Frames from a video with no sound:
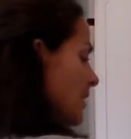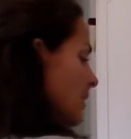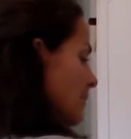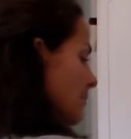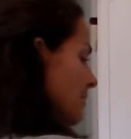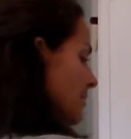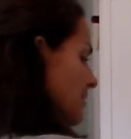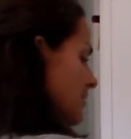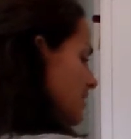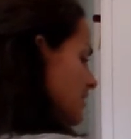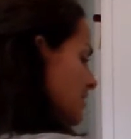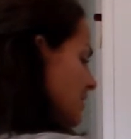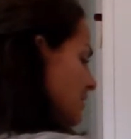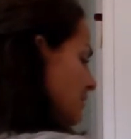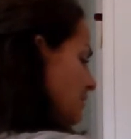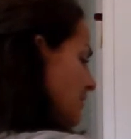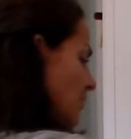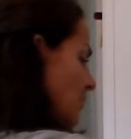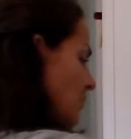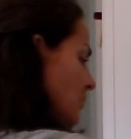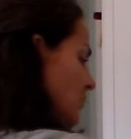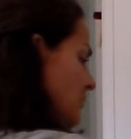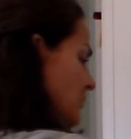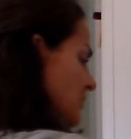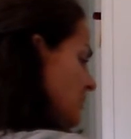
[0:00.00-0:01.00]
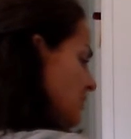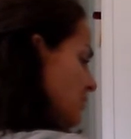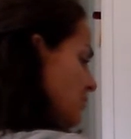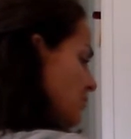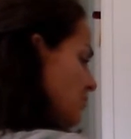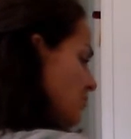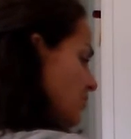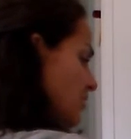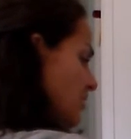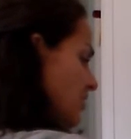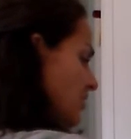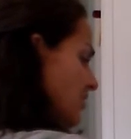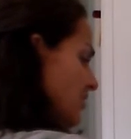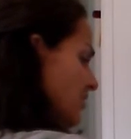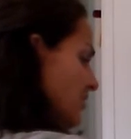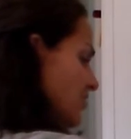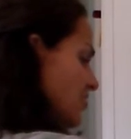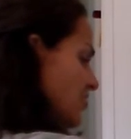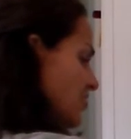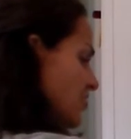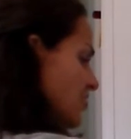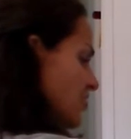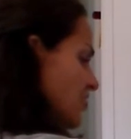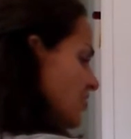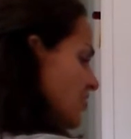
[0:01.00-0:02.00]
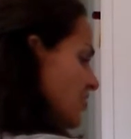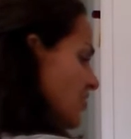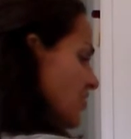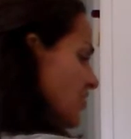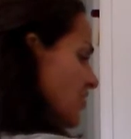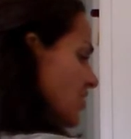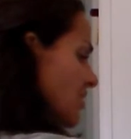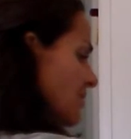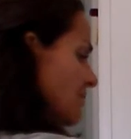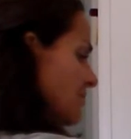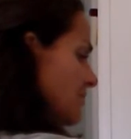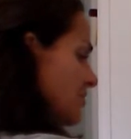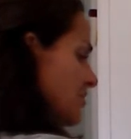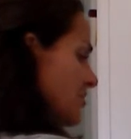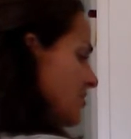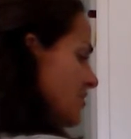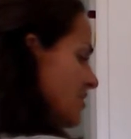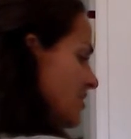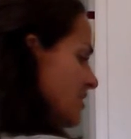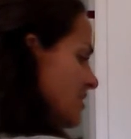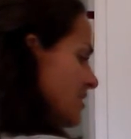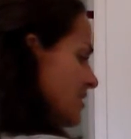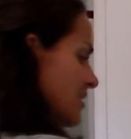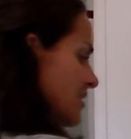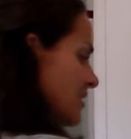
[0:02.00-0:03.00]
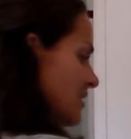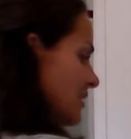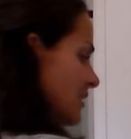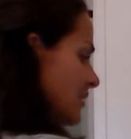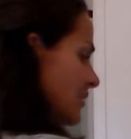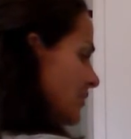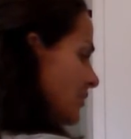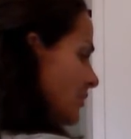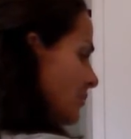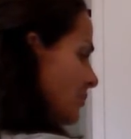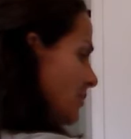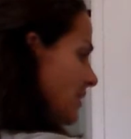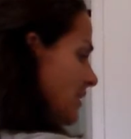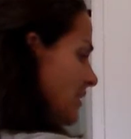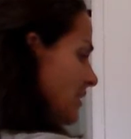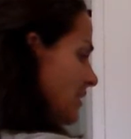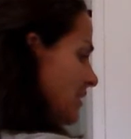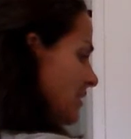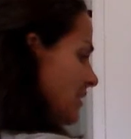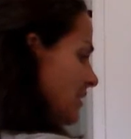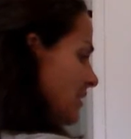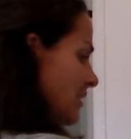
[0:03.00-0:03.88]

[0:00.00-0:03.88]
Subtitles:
I'm going to stick my wooden spoon in here and stir it up just a little bit.